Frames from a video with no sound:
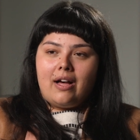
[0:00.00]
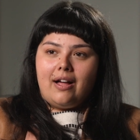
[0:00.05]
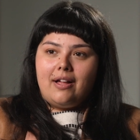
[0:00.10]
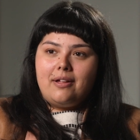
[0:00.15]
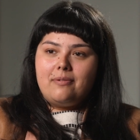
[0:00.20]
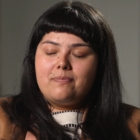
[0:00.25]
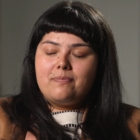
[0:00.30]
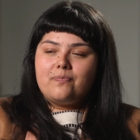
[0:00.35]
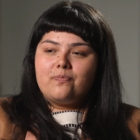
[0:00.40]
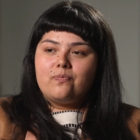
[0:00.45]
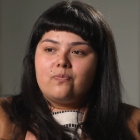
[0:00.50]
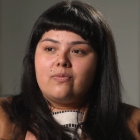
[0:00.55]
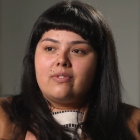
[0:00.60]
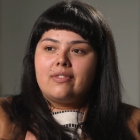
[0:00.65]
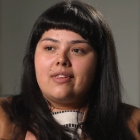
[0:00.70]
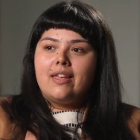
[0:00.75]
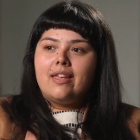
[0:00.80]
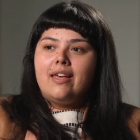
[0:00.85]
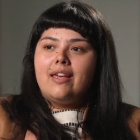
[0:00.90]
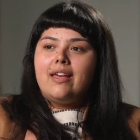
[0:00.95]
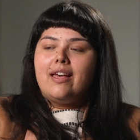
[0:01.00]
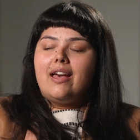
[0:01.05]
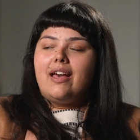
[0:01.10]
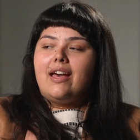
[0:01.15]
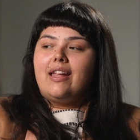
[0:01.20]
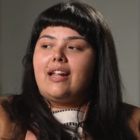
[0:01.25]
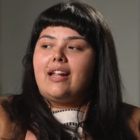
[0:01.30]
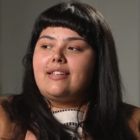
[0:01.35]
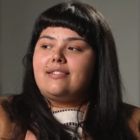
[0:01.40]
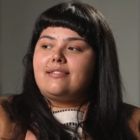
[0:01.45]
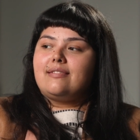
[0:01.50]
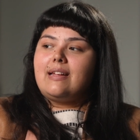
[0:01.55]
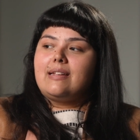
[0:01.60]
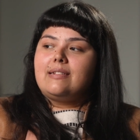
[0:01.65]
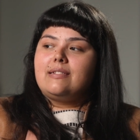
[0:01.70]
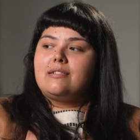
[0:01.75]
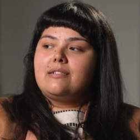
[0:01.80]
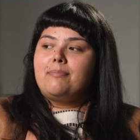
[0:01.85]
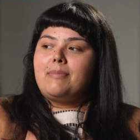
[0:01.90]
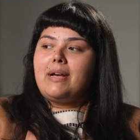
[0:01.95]
up and I
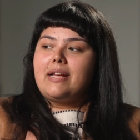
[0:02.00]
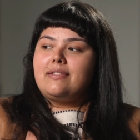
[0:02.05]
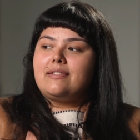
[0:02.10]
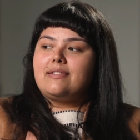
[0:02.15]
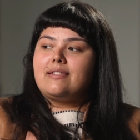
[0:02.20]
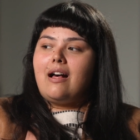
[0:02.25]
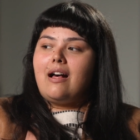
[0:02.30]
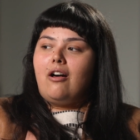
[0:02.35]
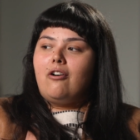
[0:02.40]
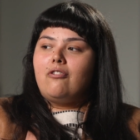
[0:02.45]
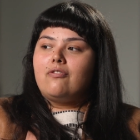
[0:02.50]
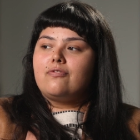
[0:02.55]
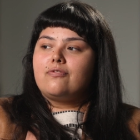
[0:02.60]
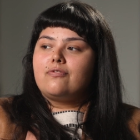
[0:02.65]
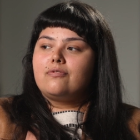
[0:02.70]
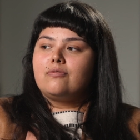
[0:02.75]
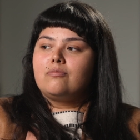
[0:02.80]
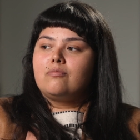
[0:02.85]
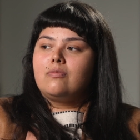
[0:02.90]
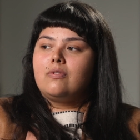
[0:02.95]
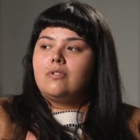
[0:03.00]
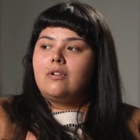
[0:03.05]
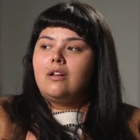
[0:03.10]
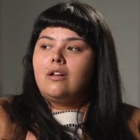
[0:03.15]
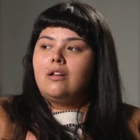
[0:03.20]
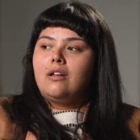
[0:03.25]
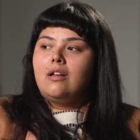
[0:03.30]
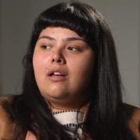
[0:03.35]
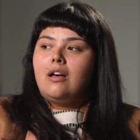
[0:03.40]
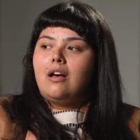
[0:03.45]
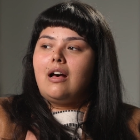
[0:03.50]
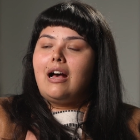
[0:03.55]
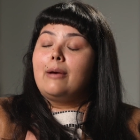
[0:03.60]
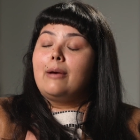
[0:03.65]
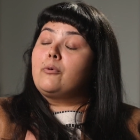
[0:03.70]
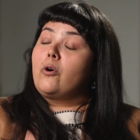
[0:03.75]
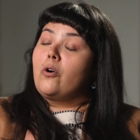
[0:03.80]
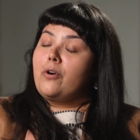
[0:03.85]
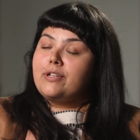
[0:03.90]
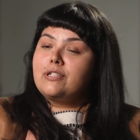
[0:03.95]
said to myself,
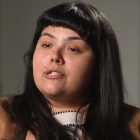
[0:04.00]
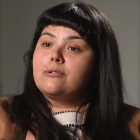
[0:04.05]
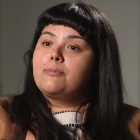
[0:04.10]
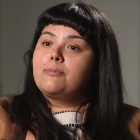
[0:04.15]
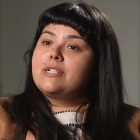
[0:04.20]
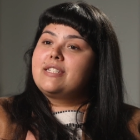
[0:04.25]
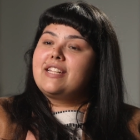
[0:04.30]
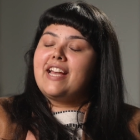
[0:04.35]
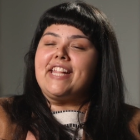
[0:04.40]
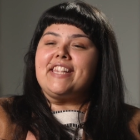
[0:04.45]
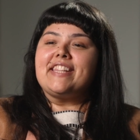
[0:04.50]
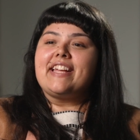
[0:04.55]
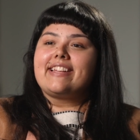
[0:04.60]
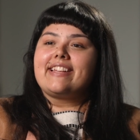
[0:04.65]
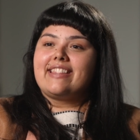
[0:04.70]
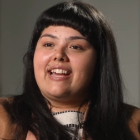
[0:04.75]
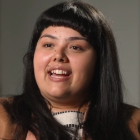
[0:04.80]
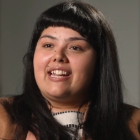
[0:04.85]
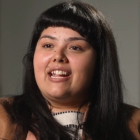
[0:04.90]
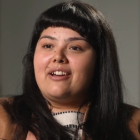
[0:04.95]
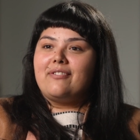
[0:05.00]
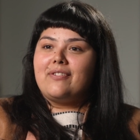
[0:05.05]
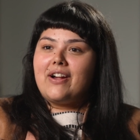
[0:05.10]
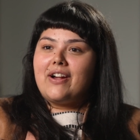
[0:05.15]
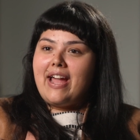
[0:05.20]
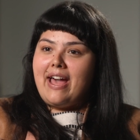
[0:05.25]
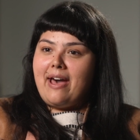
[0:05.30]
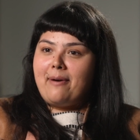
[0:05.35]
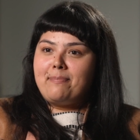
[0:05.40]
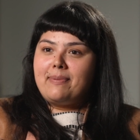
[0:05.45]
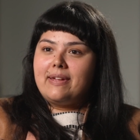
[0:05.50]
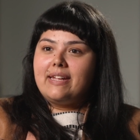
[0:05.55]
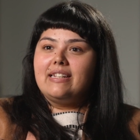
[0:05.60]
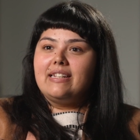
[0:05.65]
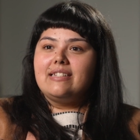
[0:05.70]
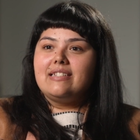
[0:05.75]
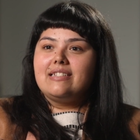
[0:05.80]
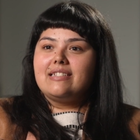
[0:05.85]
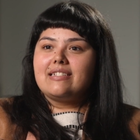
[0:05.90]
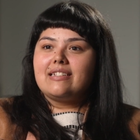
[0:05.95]
"I'm going to pretend like that never
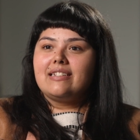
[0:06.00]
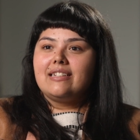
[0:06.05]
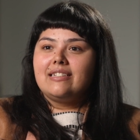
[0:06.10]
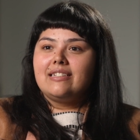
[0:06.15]
happened."